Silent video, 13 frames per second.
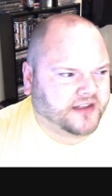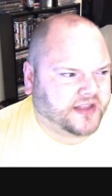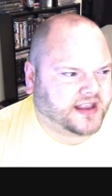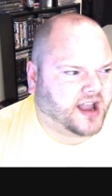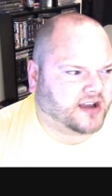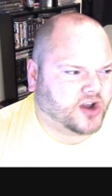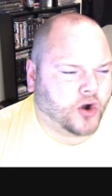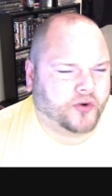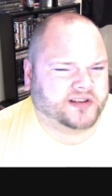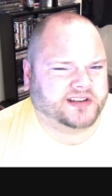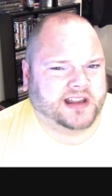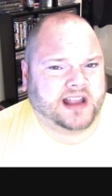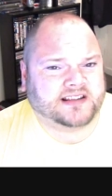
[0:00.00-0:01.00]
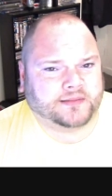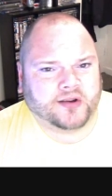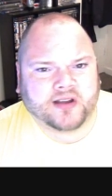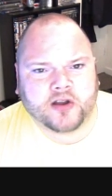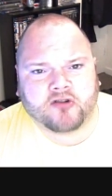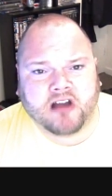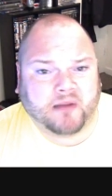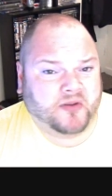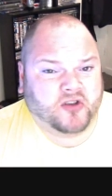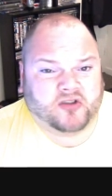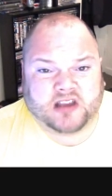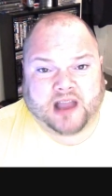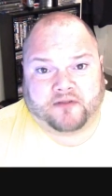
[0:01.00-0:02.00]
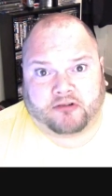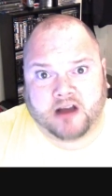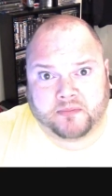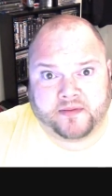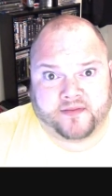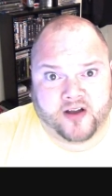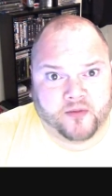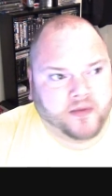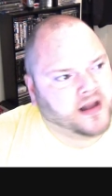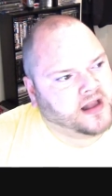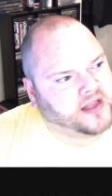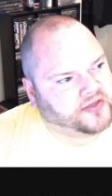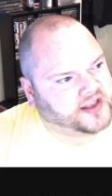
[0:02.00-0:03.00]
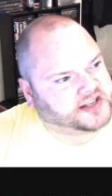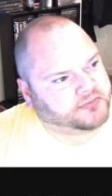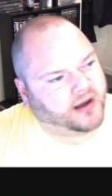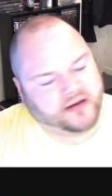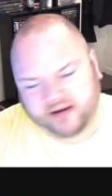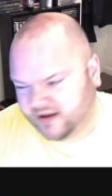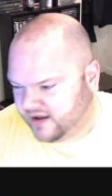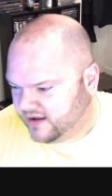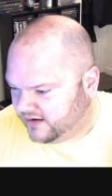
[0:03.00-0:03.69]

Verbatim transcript: they cut corners and it ends up looking crap and you just have a crappy film. This one